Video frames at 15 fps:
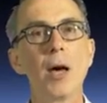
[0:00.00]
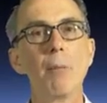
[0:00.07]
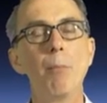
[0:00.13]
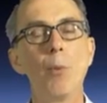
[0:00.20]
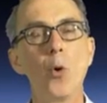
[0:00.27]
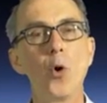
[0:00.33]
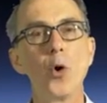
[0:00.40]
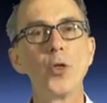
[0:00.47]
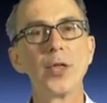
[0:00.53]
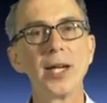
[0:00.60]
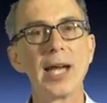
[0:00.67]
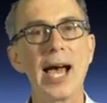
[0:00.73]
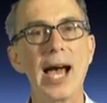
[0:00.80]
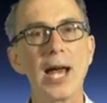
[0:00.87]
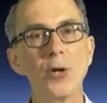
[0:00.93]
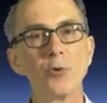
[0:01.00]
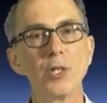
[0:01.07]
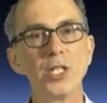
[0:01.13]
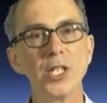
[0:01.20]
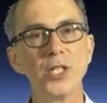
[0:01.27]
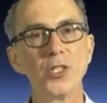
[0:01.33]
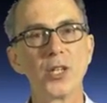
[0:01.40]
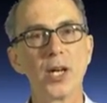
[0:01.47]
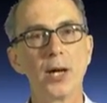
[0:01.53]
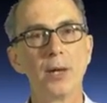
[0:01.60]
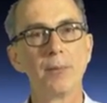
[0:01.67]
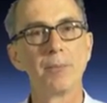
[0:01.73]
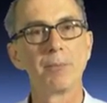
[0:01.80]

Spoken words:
more than 100 years ago.